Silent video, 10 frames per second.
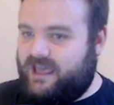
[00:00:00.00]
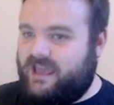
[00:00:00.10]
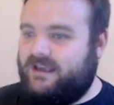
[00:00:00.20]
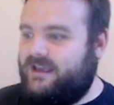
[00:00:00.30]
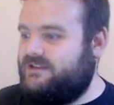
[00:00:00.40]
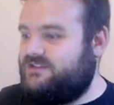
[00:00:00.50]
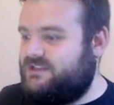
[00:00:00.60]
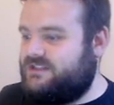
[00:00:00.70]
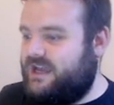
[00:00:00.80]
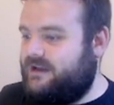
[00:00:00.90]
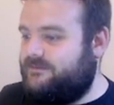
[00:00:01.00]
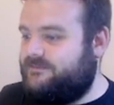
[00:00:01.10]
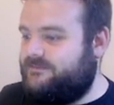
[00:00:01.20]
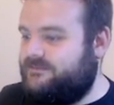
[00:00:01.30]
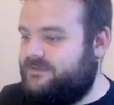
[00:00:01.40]
it, it just kind
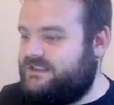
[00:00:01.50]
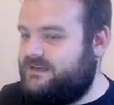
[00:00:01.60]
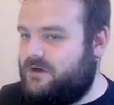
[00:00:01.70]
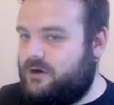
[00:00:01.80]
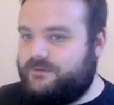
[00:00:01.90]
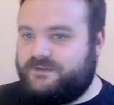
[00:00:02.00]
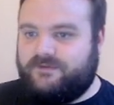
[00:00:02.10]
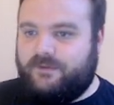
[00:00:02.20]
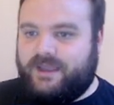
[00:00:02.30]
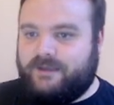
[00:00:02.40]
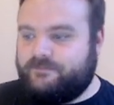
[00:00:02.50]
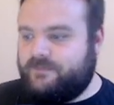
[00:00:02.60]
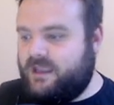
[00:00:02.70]
of devolves for me.